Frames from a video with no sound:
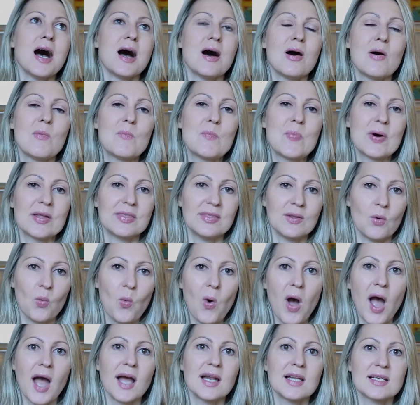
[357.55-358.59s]
But the
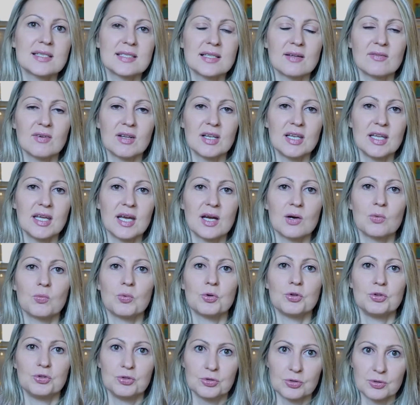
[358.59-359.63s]
wireless lavalier
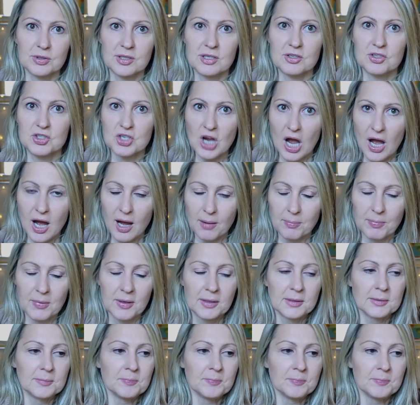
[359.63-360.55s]
would do the job.